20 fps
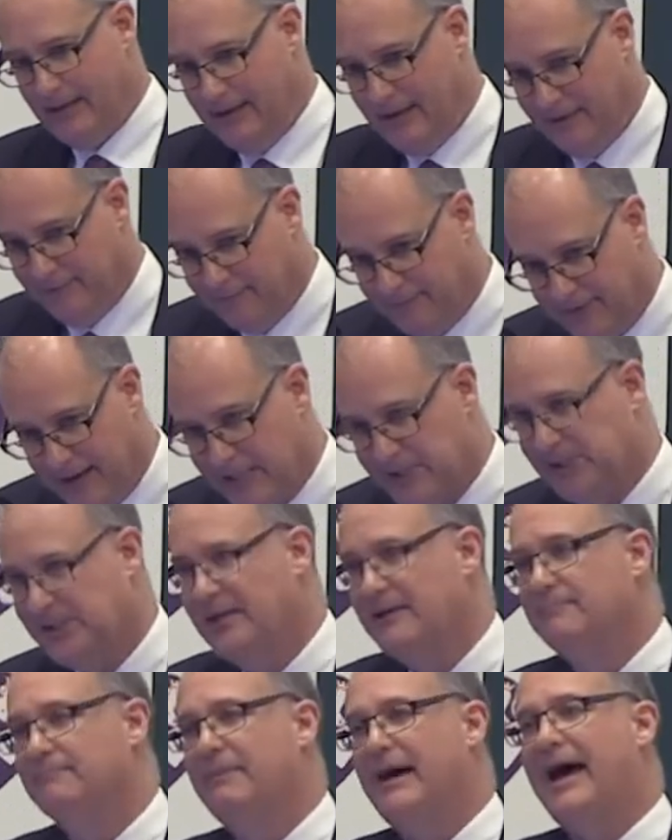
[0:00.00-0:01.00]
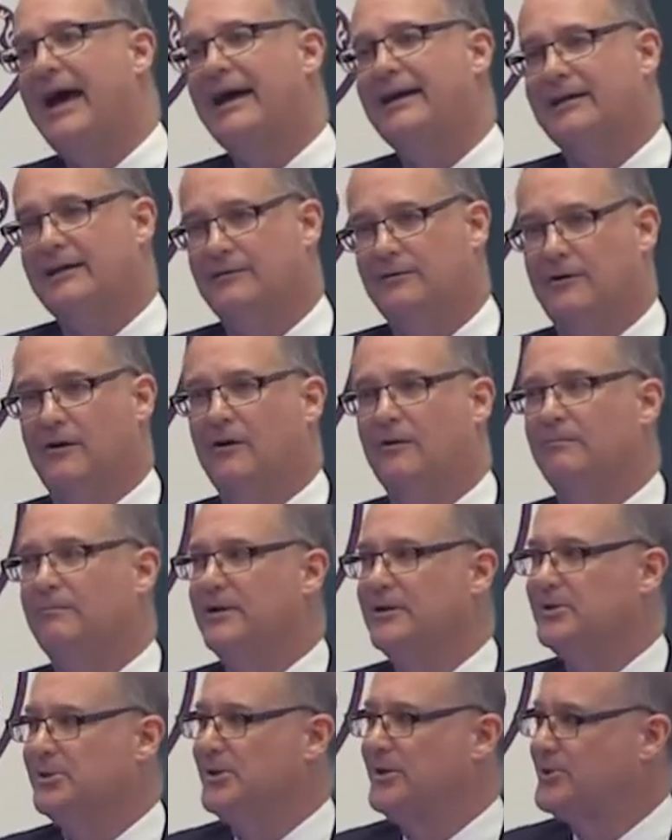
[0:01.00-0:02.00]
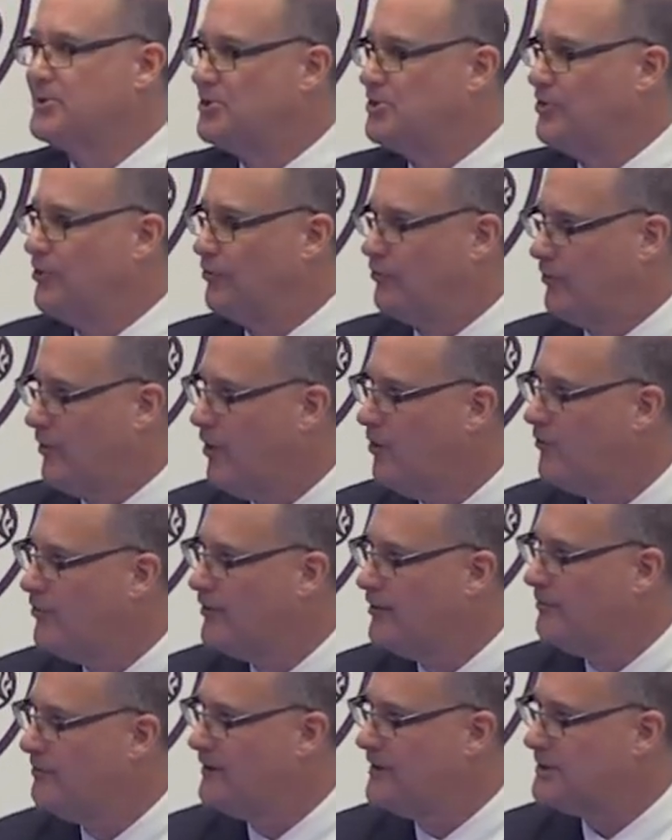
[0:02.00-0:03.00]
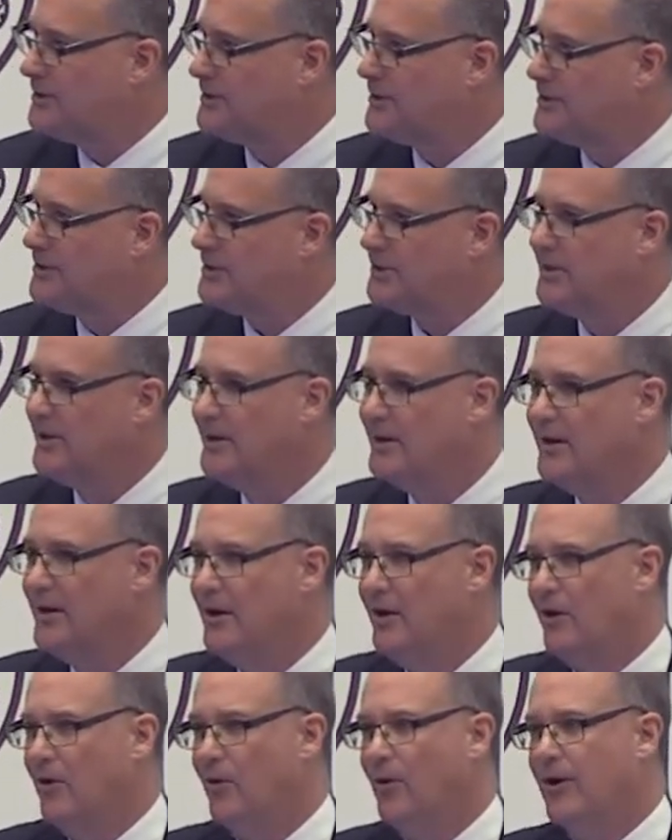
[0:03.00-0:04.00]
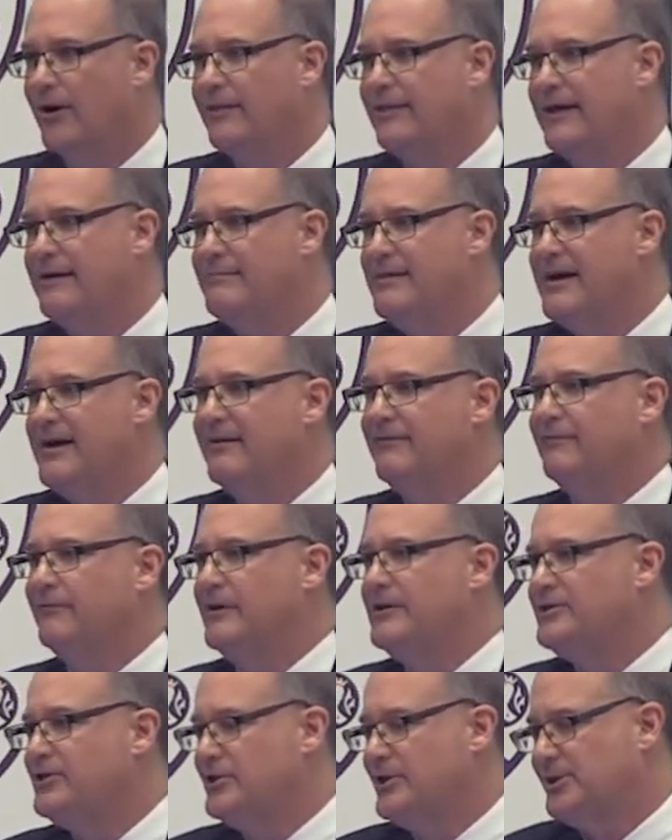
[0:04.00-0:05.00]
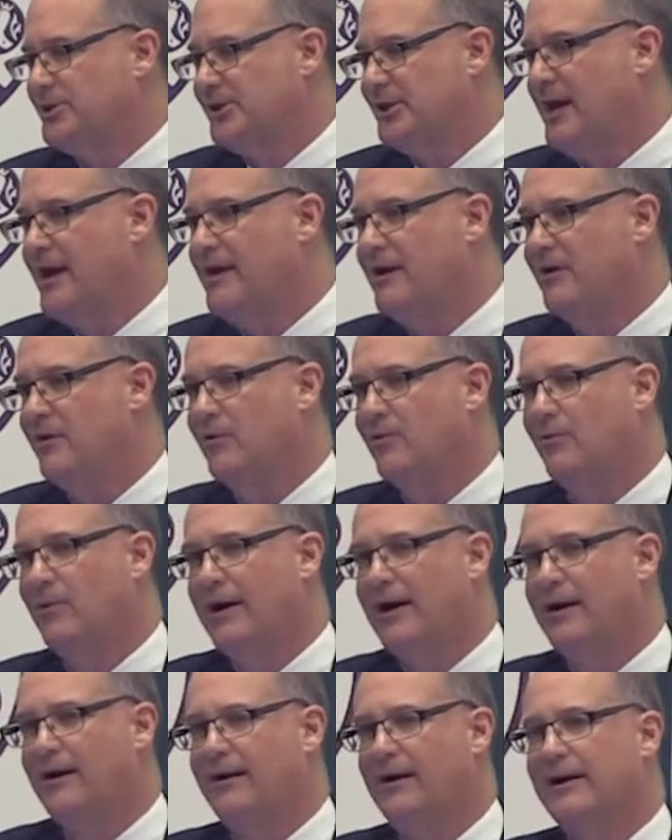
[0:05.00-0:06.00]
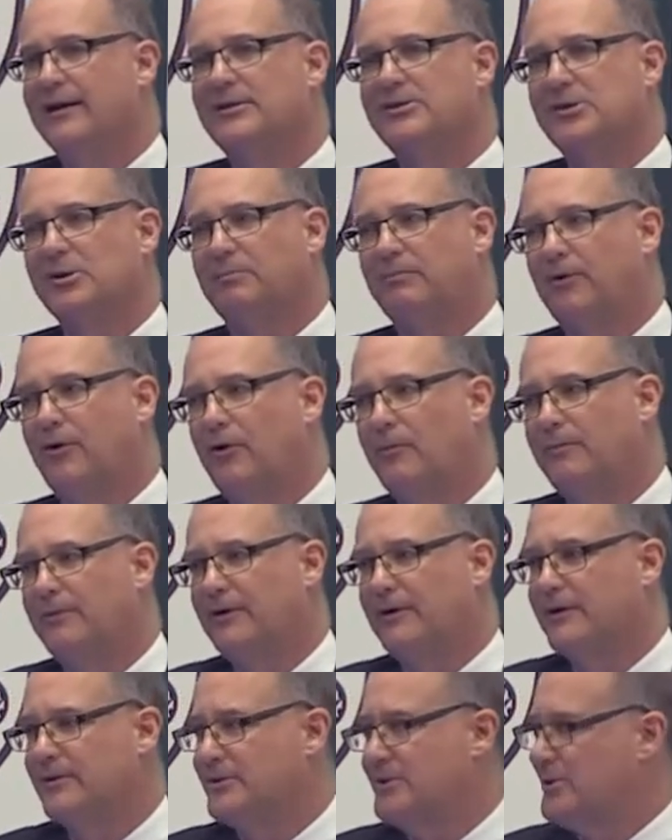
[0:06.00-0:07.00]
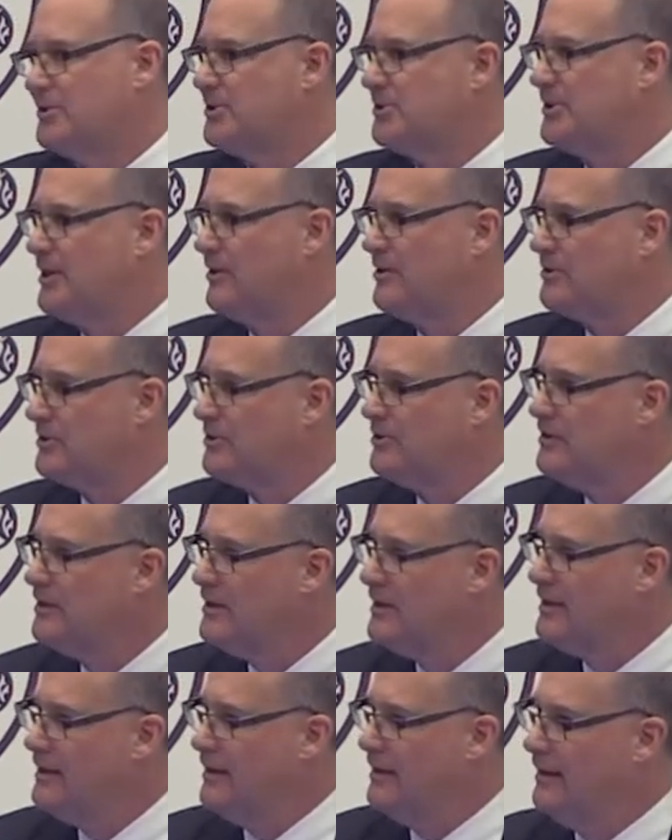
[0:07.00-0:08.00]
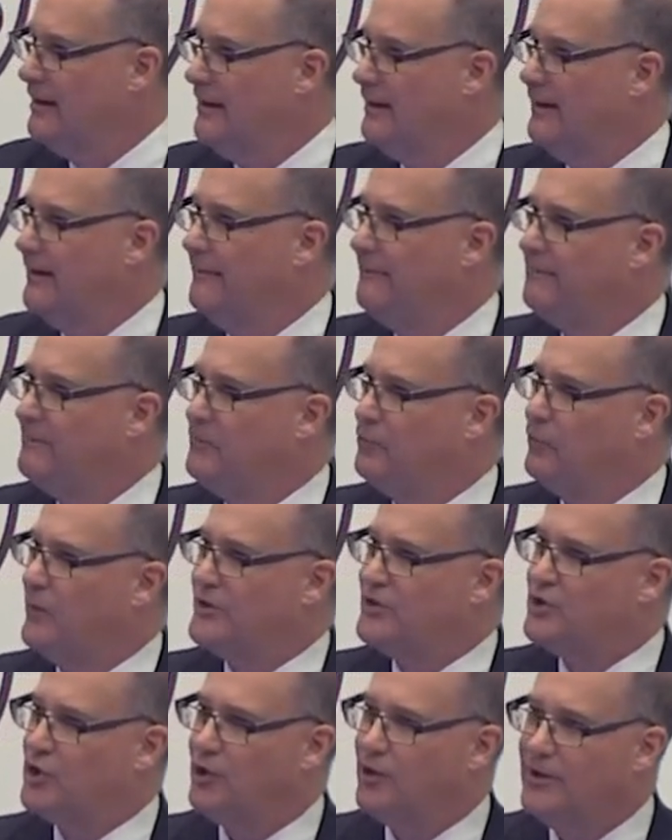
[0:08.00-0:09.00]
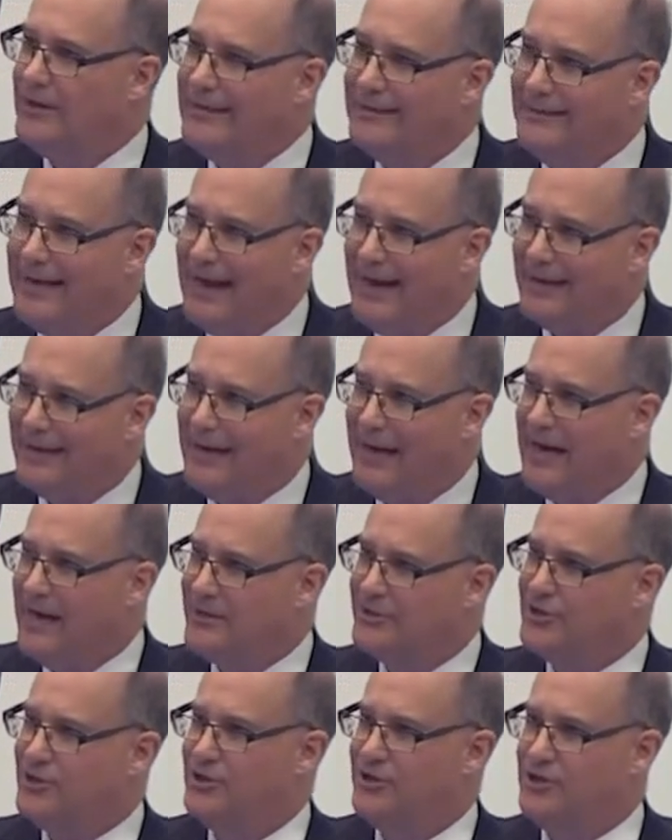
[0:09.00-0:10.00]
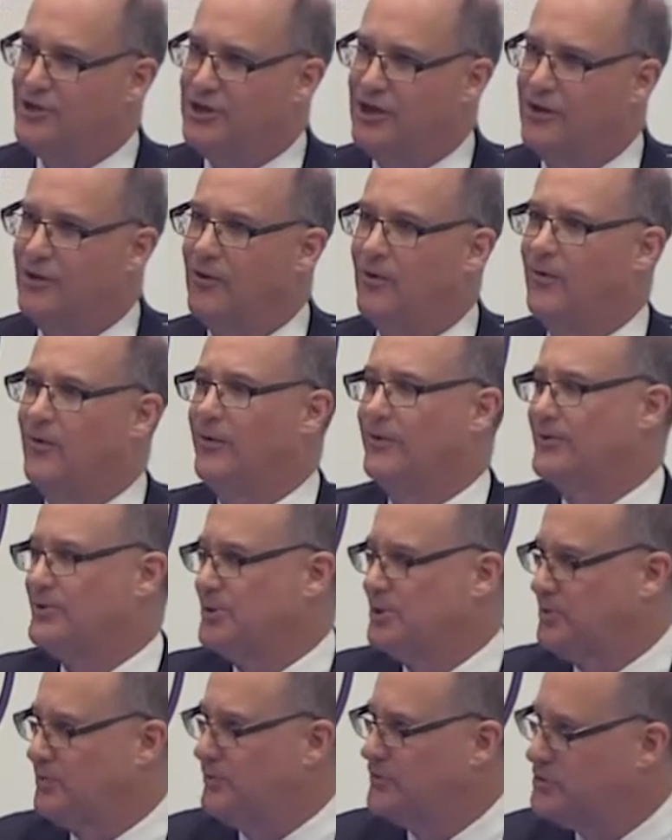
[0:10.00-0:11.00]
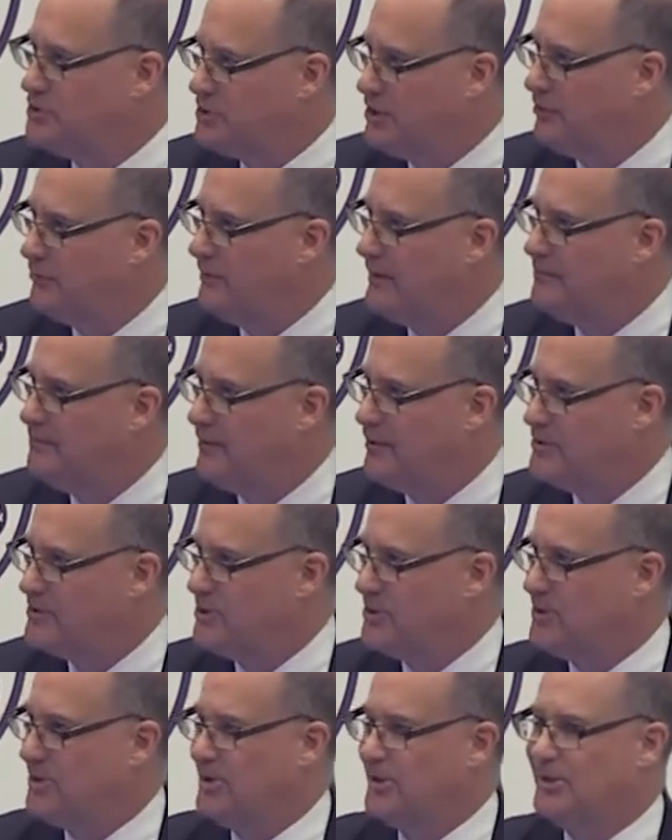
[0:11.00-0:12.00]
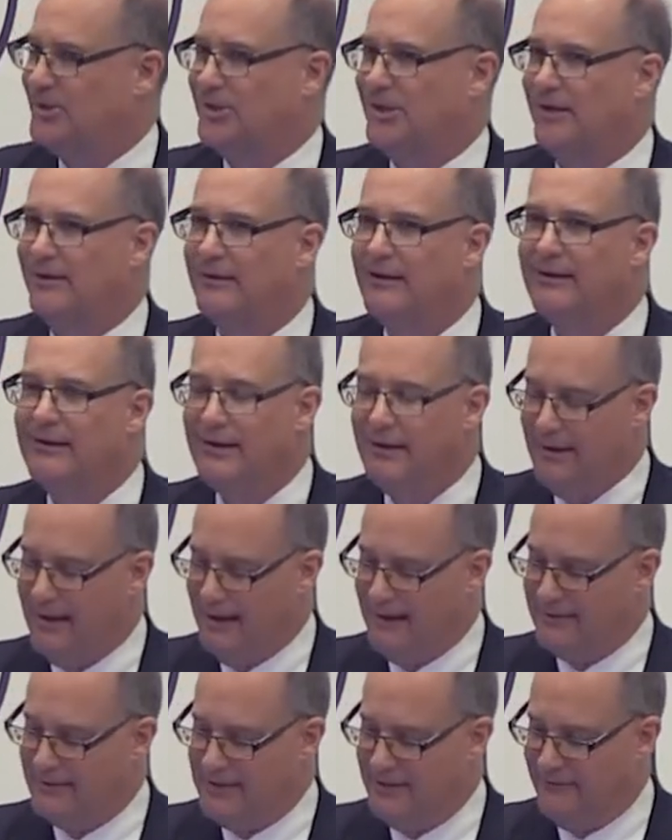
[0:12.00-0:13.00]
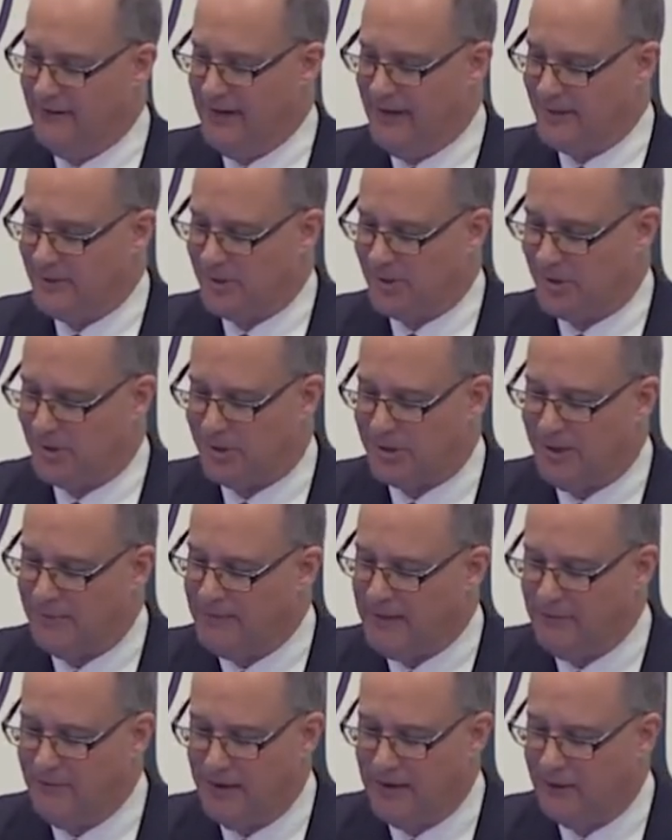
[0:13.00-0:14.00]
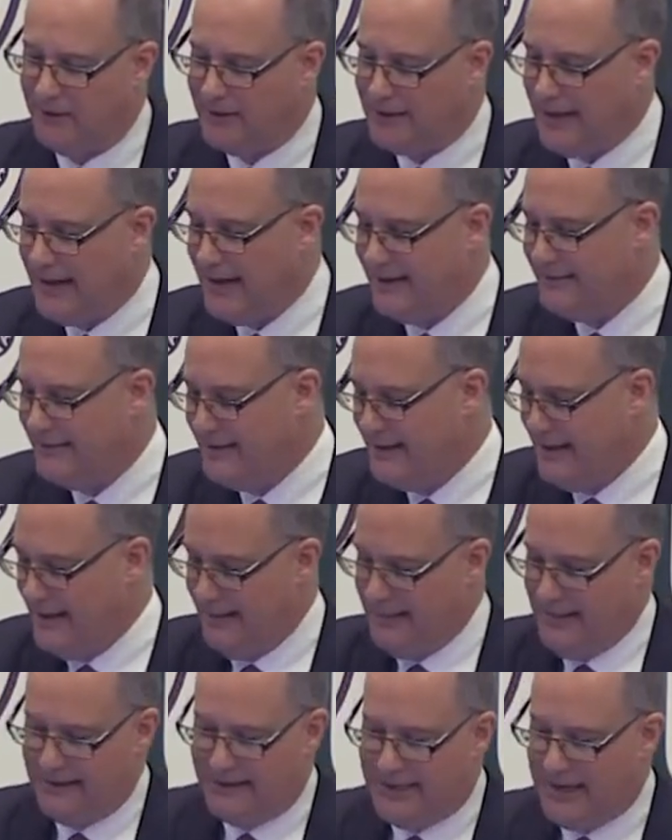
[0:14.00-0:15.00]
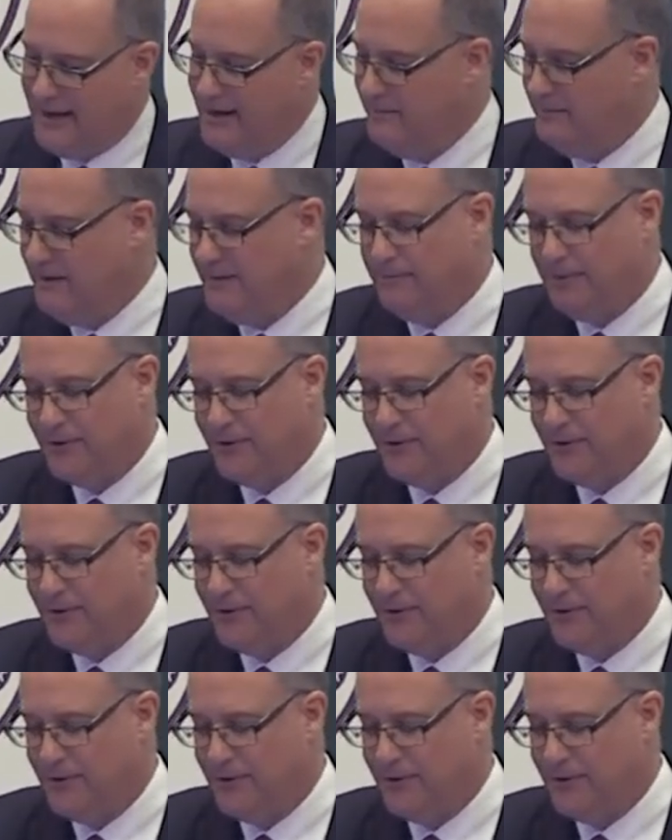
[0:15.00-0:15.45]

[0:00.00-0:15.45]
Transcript: investing back in their business to grow their business, or they may have reached a scale where it's appropriate to start um, returning that cash to shareholders through share repurchases and, and dividends. So something we look at, and then can it be